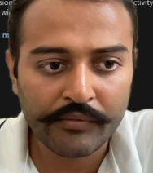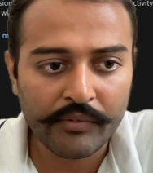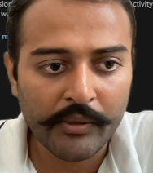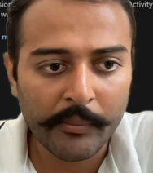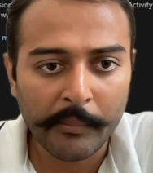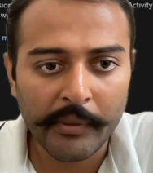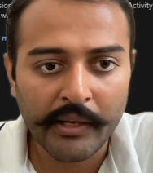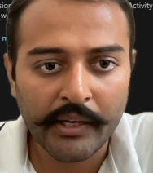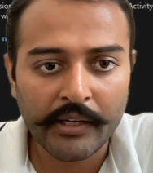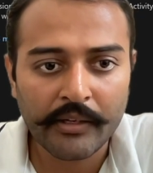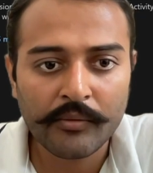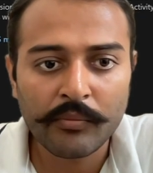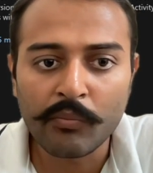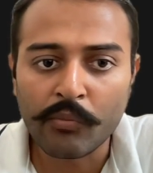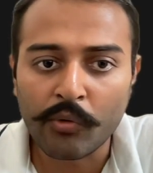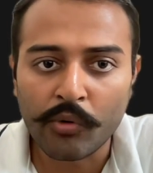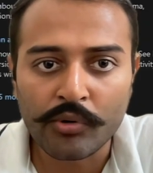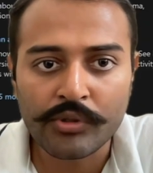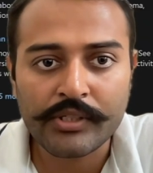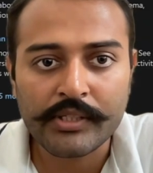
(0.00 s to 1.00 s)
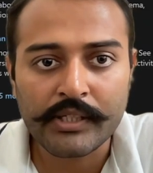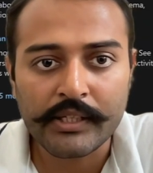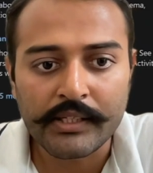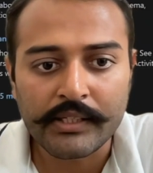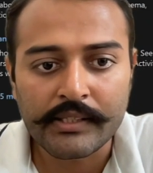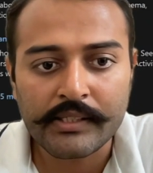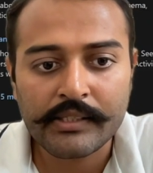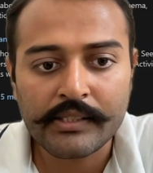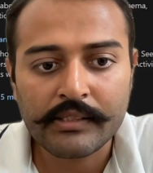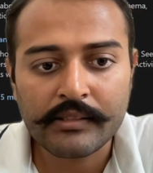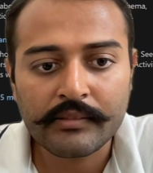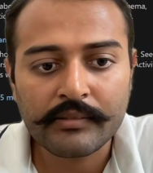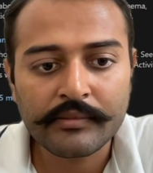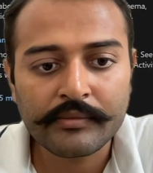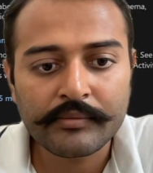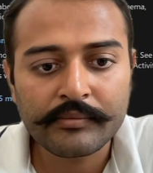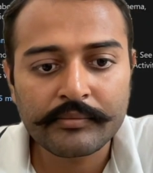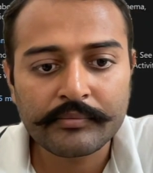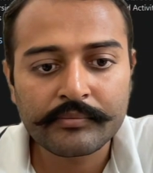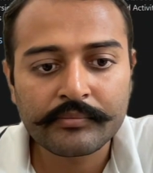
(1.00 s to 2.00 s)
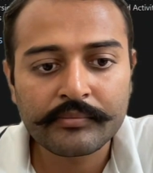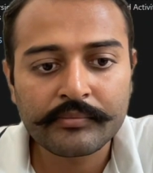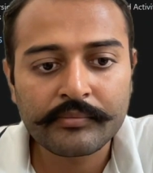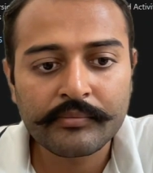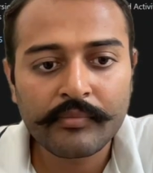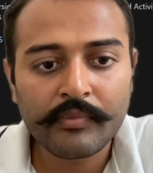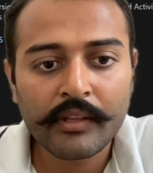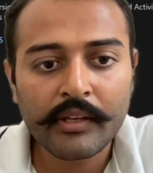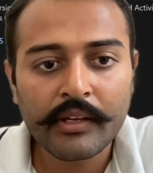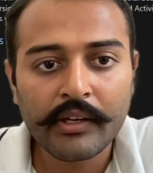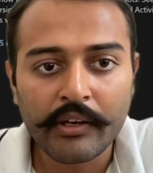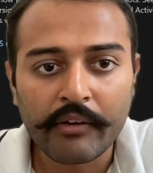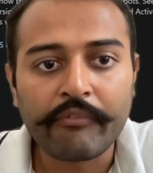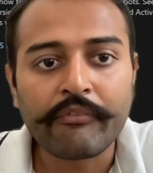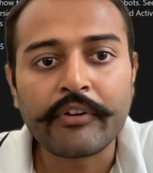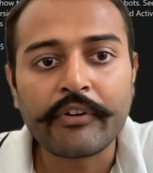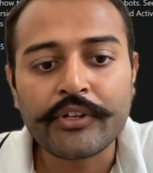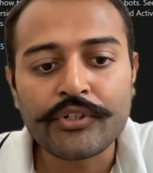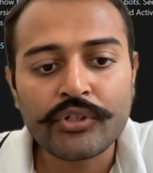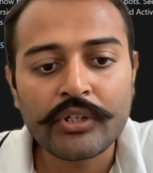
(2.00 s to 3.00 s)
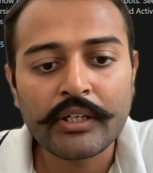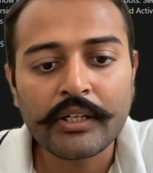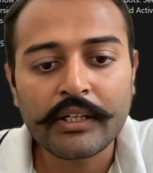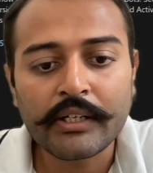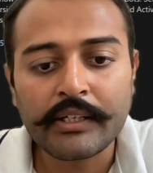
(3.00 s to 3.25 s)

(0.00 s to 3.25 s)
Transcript: will make more sense. Refreshing a